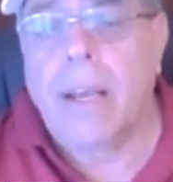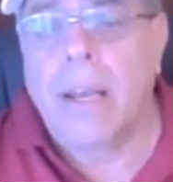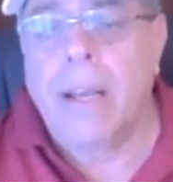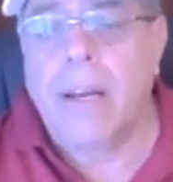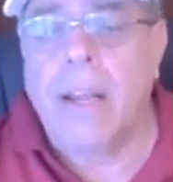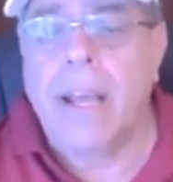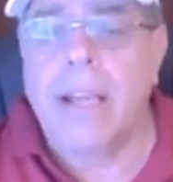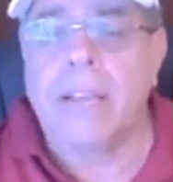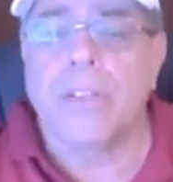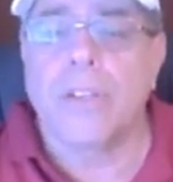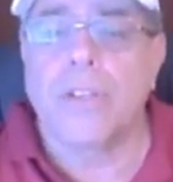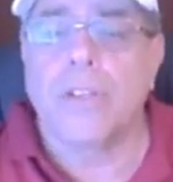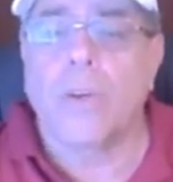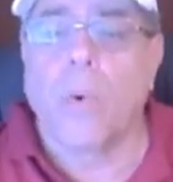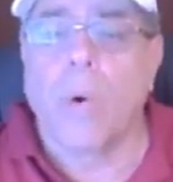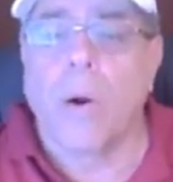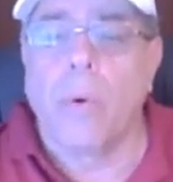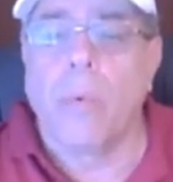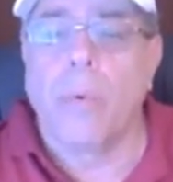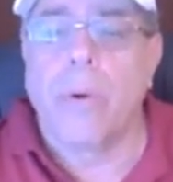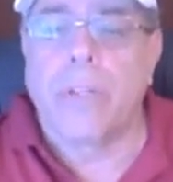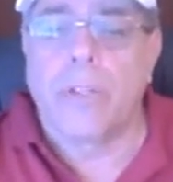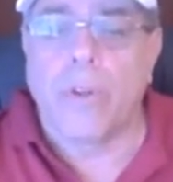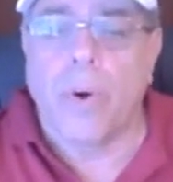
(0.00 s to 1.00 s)
And it has a
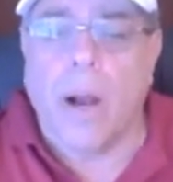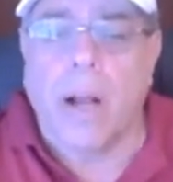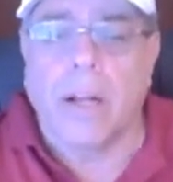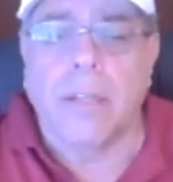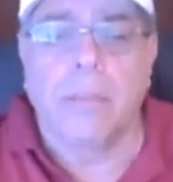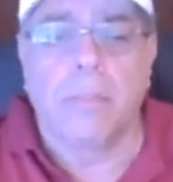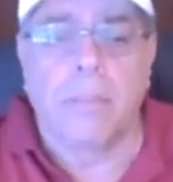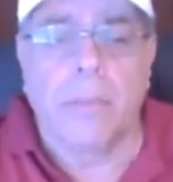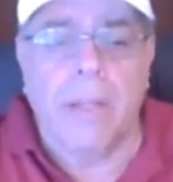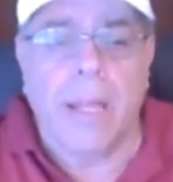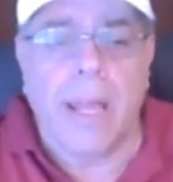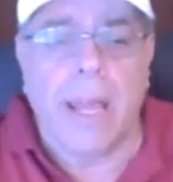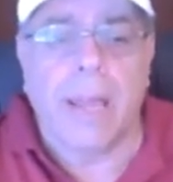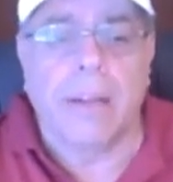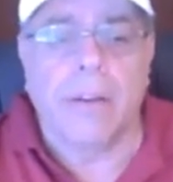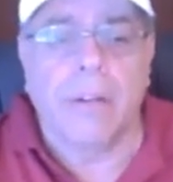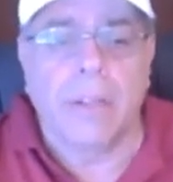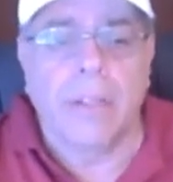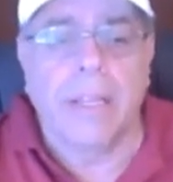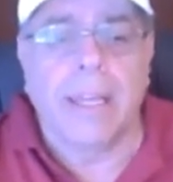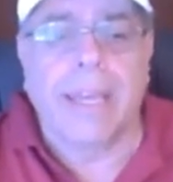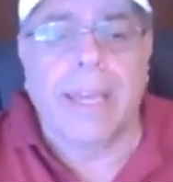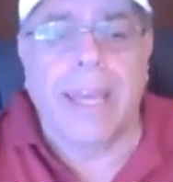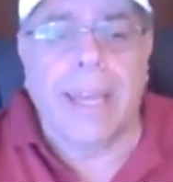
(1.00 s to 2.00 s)
square retractable
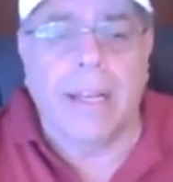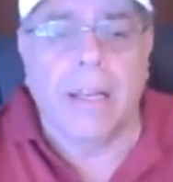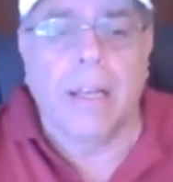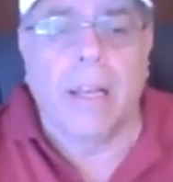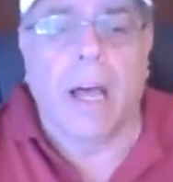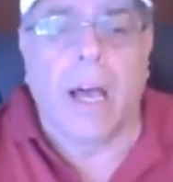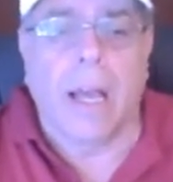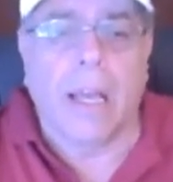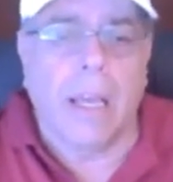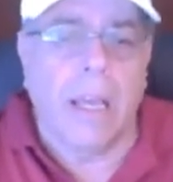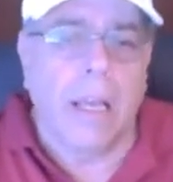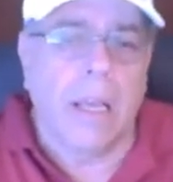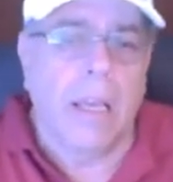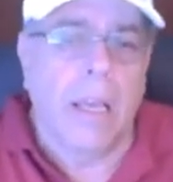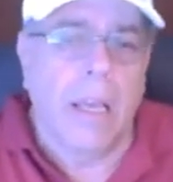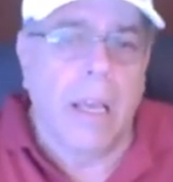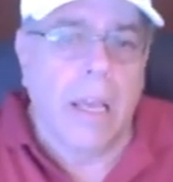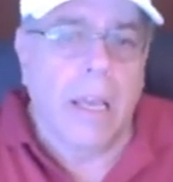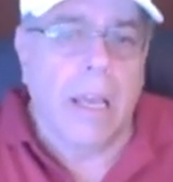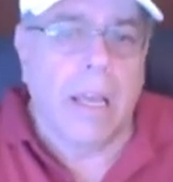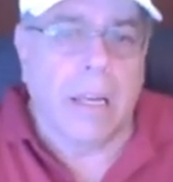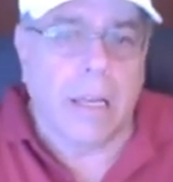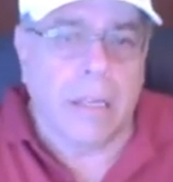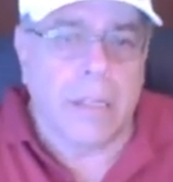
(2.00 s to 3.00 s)
handle, again locking
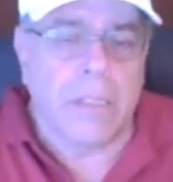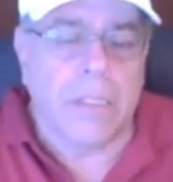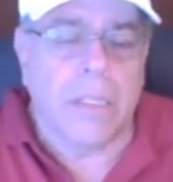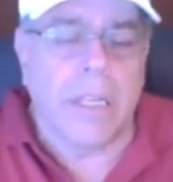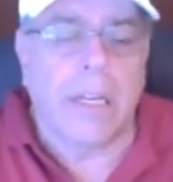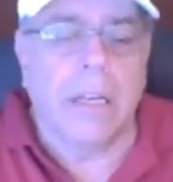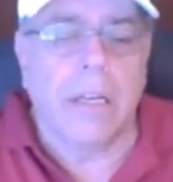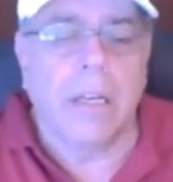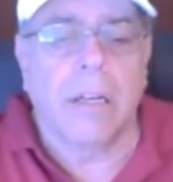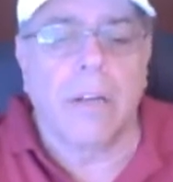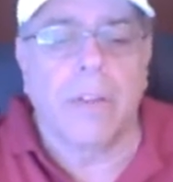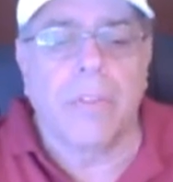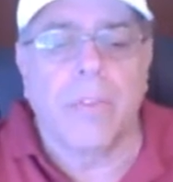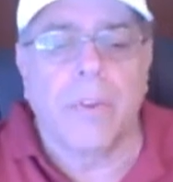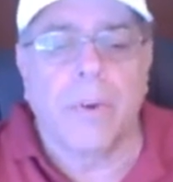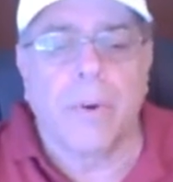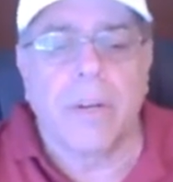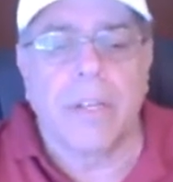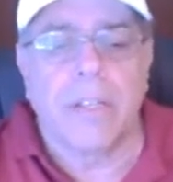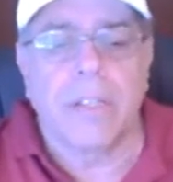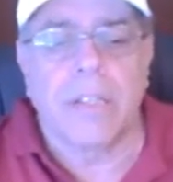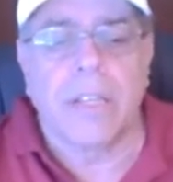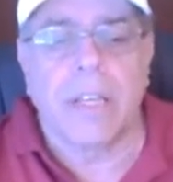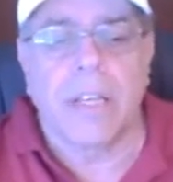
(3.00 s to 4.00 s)
and extending to
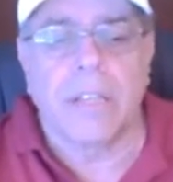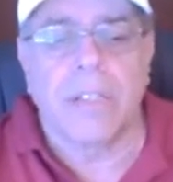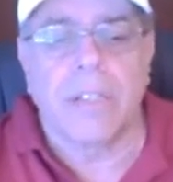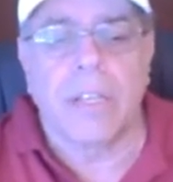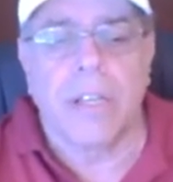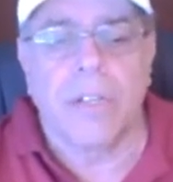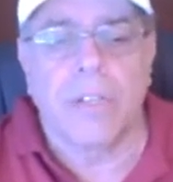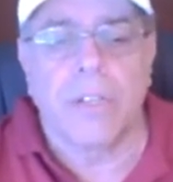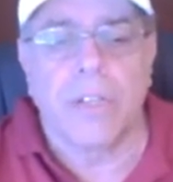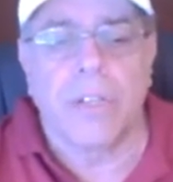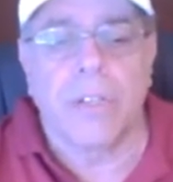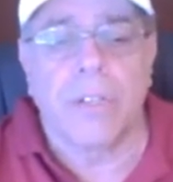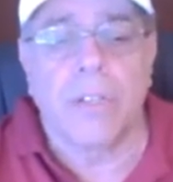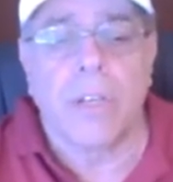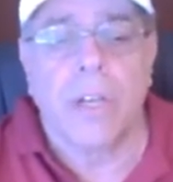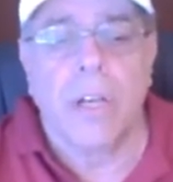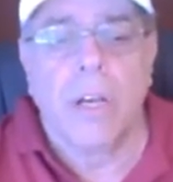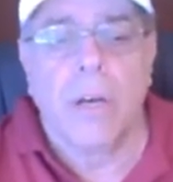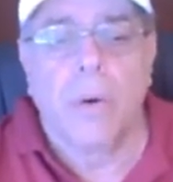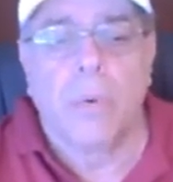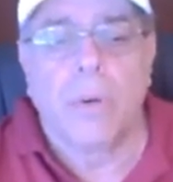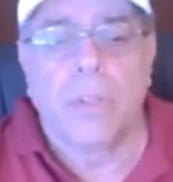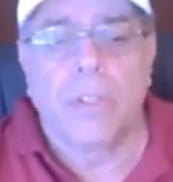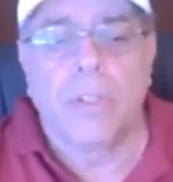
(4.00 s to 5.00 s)
36 inches
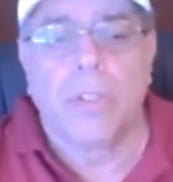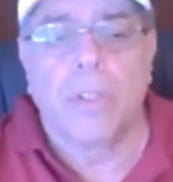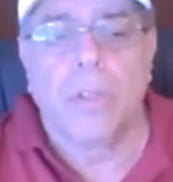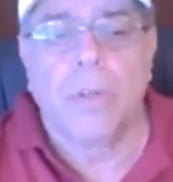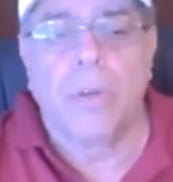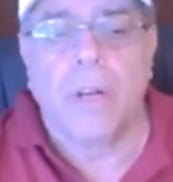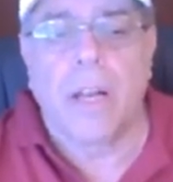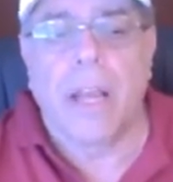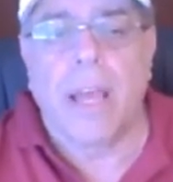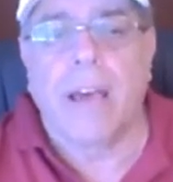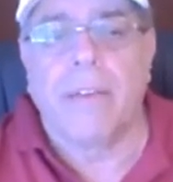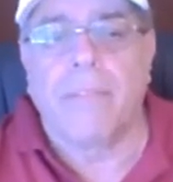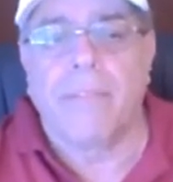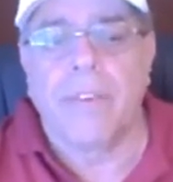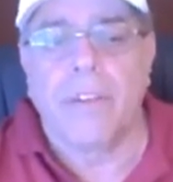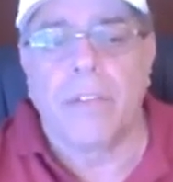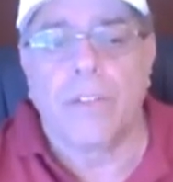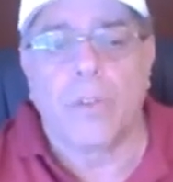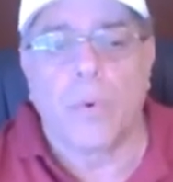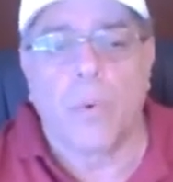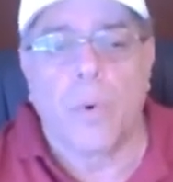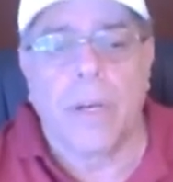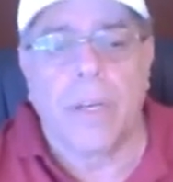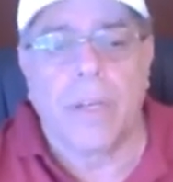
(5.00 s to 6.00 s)
with
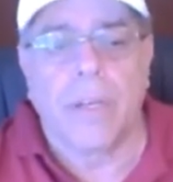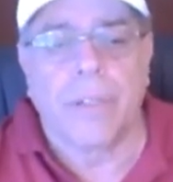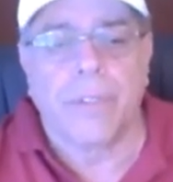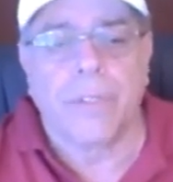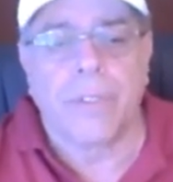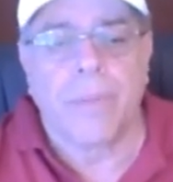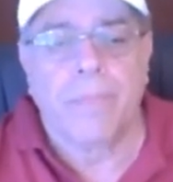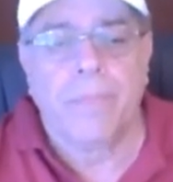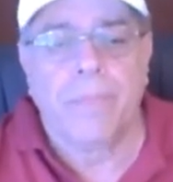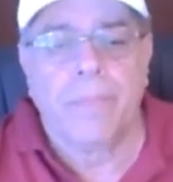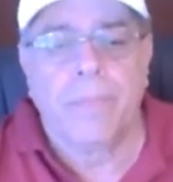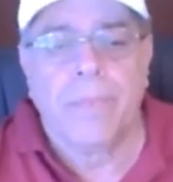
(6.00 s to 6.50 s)
2.5-inch wheels.